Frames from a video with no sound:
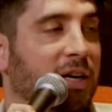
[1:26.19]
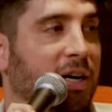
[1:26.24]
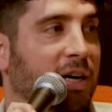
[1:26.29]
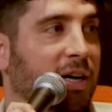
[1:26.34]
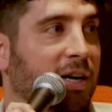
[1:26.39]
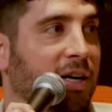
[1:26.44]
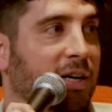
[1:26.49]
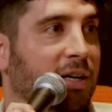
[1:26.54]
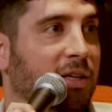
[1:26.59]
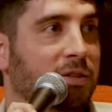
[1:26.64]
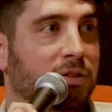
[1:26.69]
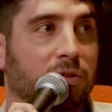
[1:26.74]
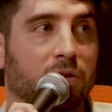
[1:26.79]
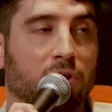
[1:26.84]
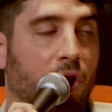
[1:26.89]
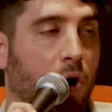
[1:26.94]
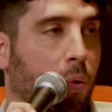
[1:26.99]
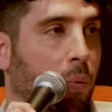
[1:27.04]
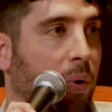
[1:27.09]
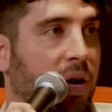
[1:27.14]

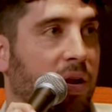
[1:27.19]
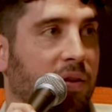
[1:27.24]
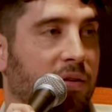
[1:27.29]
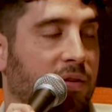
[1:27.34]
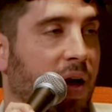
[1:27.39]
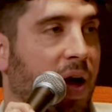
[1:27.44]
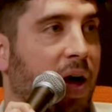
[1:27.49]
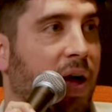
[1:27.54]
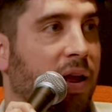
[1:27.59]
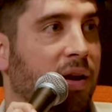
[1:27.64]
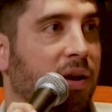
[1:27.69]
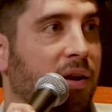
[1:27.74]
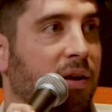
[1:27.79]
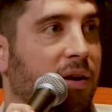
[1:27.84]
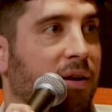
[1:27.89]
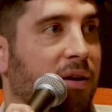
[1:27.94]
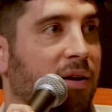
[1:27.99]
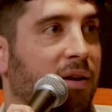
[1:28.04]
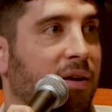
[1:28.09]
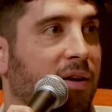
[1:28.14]
No one inside,
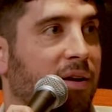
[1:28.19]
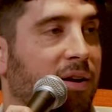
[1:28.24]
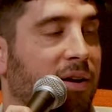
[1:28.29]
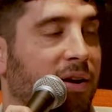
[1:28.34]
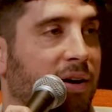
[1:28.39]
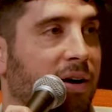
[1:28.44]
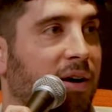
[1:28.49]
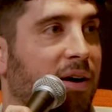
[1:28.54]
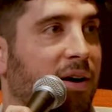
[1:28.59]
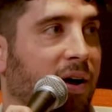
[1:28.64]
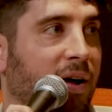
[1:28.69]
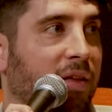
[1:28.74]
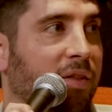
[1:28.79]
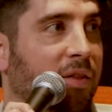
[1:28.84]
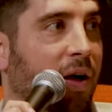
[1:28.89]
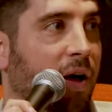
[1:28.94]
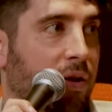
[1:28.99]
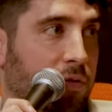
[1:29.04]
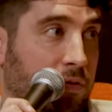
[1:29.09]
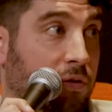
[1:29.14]
on
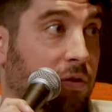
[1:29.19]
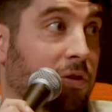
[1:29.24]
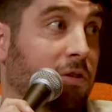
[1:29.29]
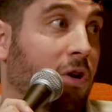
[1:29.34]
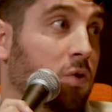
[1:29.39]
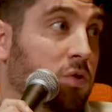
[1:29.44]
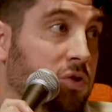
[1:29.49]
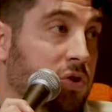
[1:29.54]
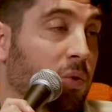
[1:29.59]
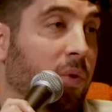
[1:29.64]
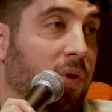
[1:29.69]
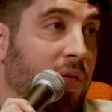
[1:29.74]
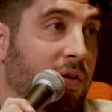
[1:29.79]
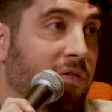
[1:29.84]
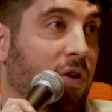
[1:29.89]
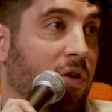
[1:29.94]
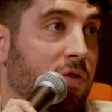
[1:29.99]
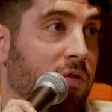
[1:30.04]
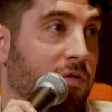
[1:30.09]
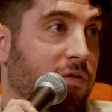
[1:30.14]
close to where they
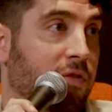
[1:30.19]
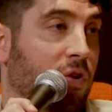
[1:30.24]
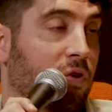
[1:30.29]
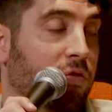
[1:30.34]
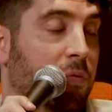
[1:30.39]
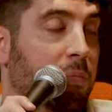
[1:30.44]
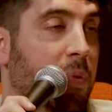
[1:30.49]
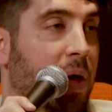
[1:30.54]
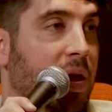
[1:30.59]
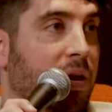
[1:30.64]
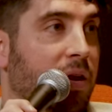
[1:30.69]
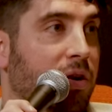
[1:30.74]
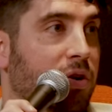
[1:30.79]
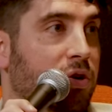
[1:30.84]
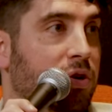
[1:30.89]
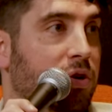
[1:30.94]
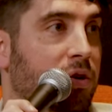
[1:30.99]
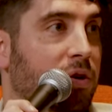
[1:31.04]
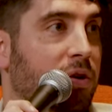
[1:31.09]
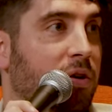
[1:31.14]
found the first
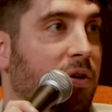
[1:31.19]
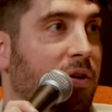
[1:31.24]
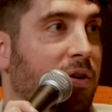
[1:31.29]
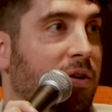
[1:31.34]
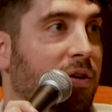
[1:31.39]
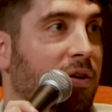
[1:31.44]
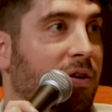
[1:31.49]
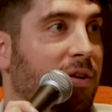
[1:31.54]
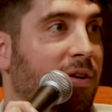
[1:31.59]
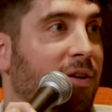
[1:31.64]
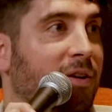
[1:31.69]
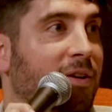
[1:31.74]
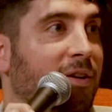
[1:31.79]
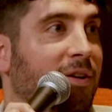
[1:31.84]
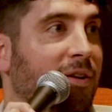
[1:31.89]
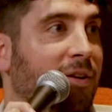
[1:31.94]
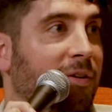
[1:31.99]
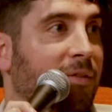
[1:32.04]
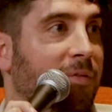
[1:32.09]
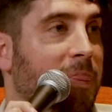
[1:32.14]
appendage.
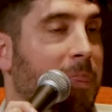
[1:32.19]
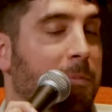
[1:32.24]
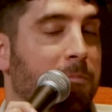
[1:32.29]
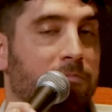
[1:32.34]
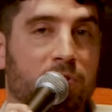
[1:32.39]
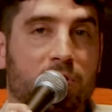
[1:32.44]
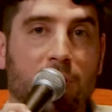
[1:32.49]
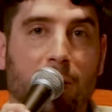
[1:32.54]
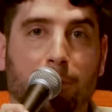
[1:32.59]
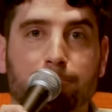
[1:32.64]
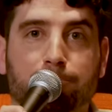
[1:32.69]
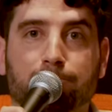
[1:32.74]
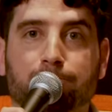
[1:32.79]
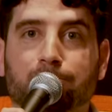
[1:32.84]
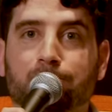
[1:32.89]
Okay. So